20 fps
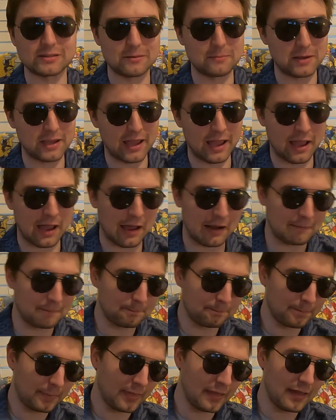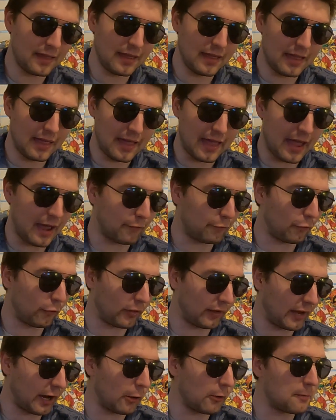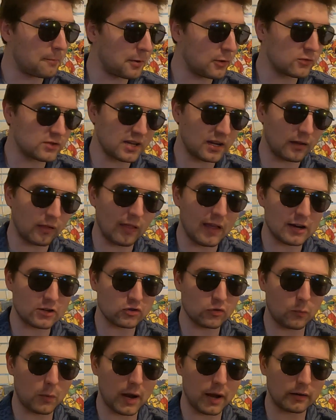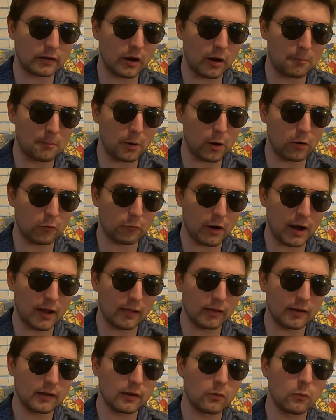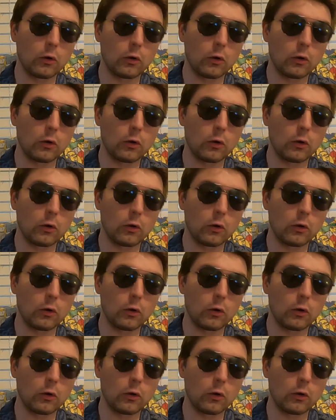to be had. And for the Gary Busey collection, we had Gumball Rally.